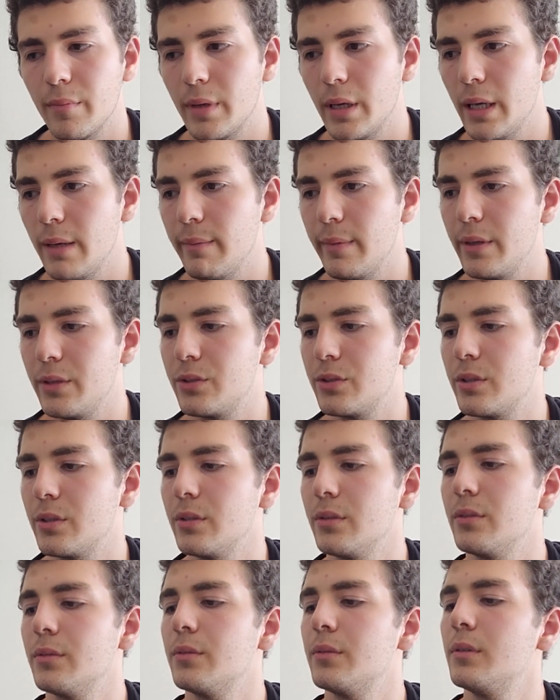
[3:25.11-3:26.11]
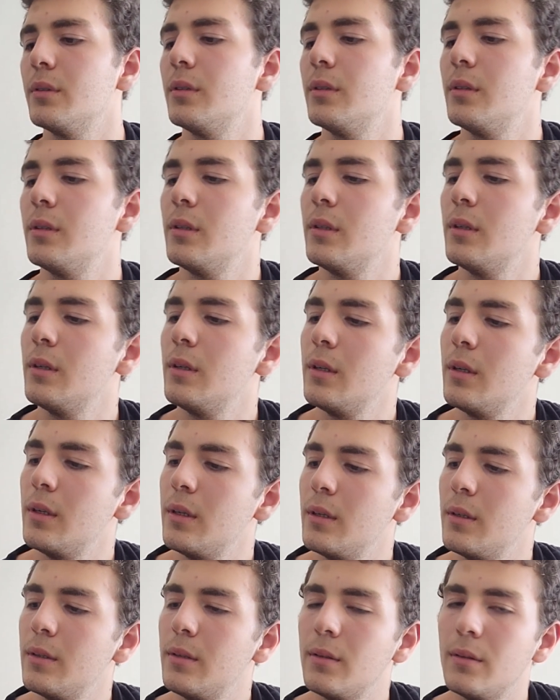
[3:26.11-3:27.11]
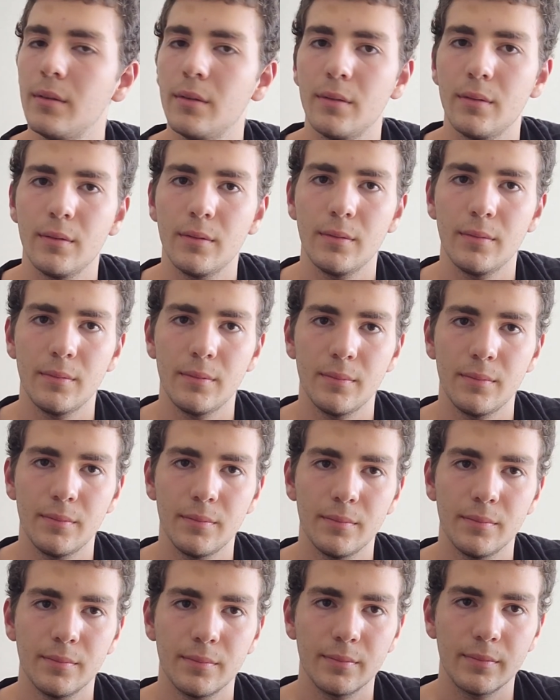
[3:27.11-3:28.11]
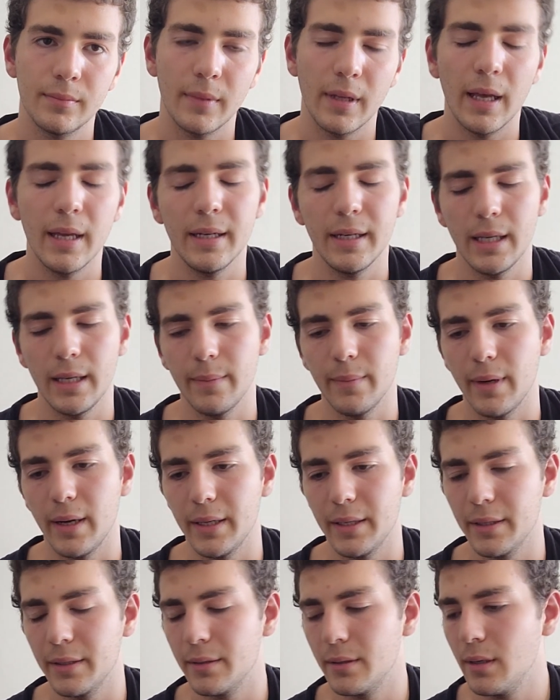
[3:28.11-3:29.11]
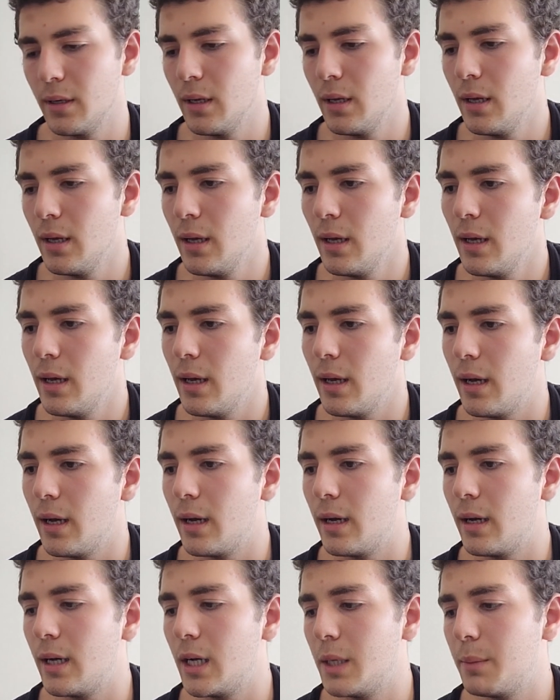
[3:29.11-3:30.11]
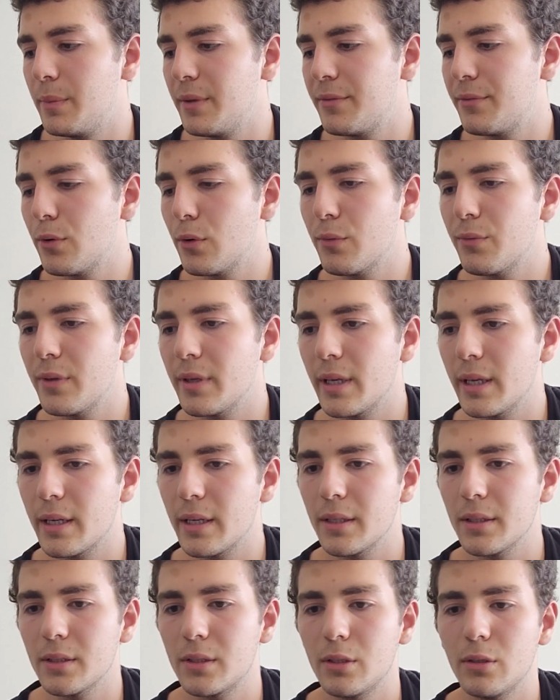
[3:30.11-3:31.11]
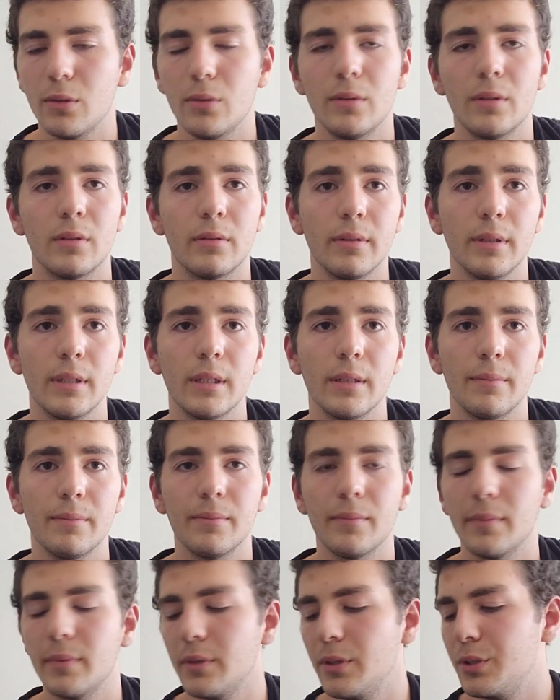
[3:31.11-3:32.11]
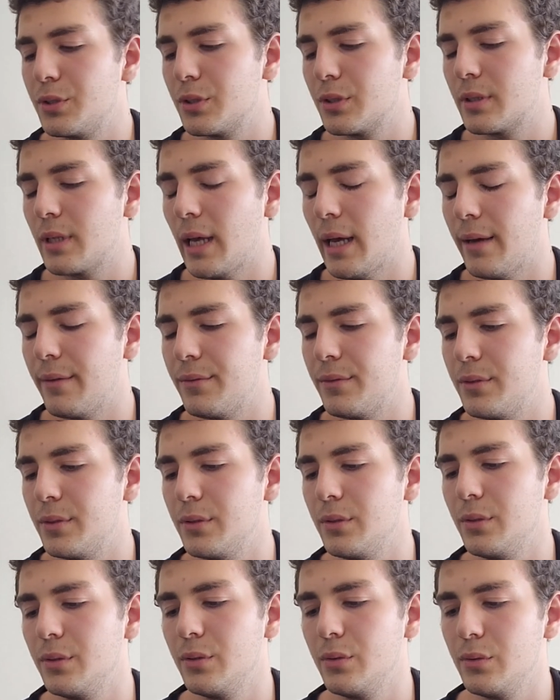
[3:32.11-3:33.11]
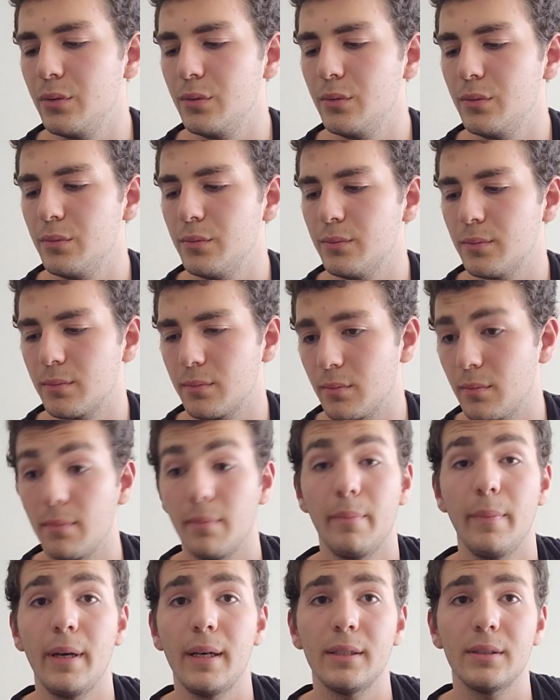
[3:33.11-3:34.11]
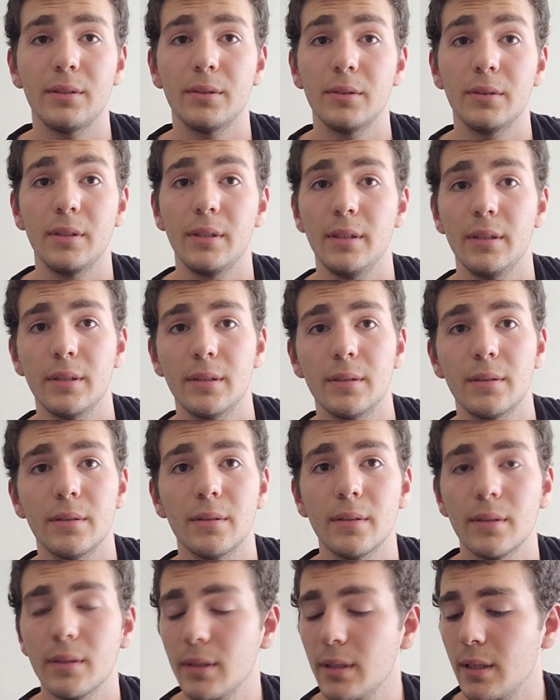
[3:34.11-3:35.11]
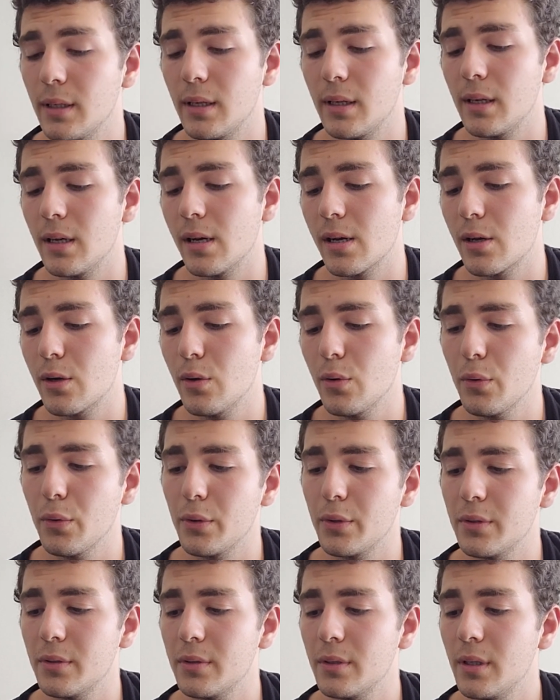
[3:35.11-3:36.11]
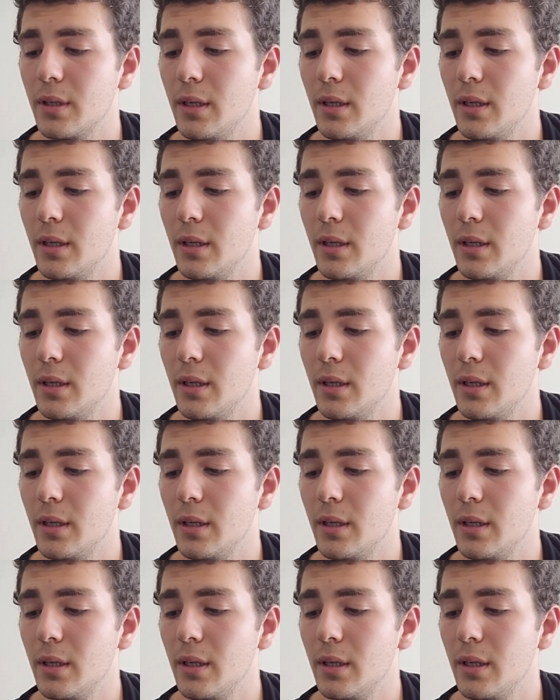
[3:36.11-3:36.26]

A major, and E minor. Before we get into the rhythm, you just have to master these chords